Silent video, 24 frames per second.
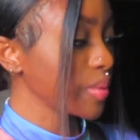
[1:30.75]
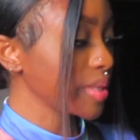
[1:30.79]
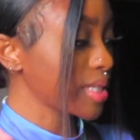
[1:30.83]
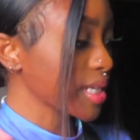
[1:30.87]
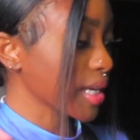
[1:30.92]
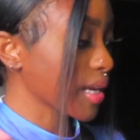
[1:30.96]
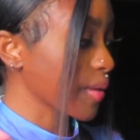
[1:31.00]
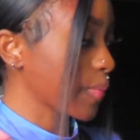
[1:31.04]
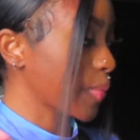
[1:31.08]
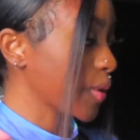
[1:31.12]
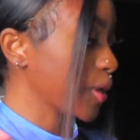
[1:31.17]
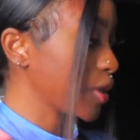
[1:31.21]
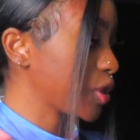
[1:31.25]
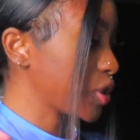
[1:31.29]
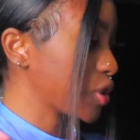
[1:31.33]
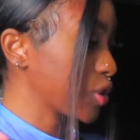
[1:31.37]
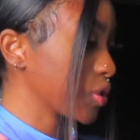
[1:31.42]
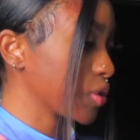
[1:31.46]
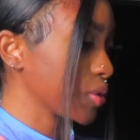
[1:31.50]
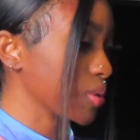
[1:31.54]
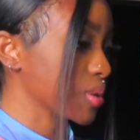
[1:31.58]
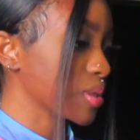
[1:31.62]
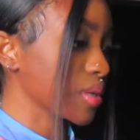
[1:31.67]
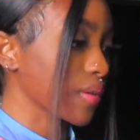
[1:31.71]
be taking
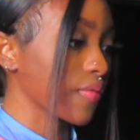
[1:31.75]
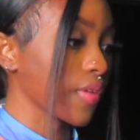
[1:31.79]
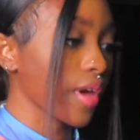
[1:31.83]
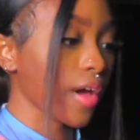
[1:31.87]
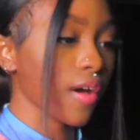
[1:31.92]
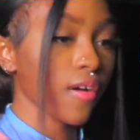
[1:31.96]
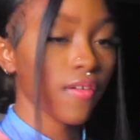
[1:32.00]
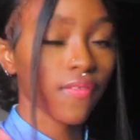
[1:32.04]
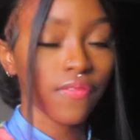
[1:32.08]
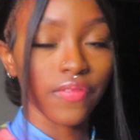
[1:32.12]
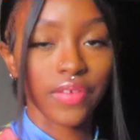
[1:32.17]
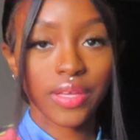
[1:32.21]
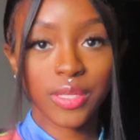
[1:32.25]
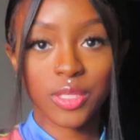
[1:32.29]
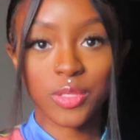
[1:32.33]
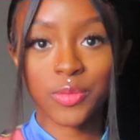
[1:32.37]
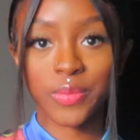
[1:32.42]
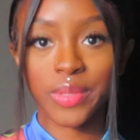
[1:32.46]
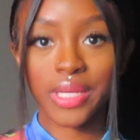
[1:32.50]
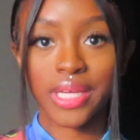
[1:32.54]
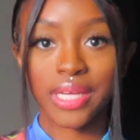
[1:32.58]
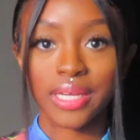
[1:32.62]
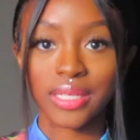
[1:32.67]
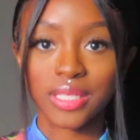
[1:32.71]
pictures of the outfits
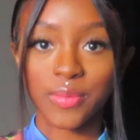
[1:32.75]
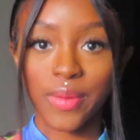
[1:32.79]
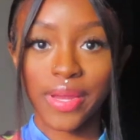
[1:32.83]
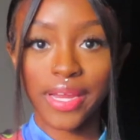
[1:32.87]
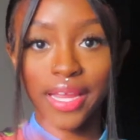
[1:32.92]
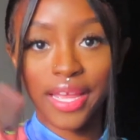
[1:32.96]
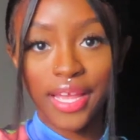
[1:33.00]
because my